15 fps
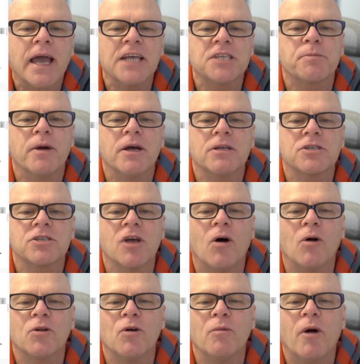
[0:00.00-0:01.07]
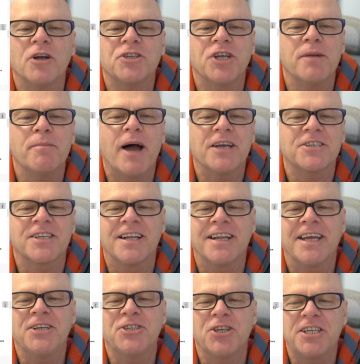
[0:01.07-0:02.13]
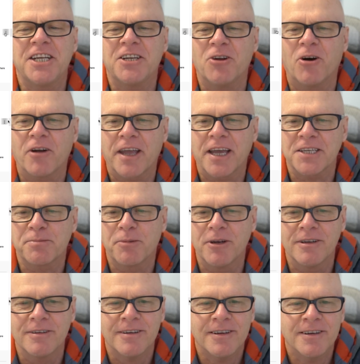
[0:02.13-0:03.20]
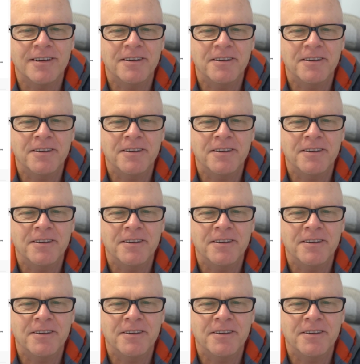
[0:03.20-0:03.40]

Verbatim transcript: Casper sold all my G Master lens. You did not, Casper.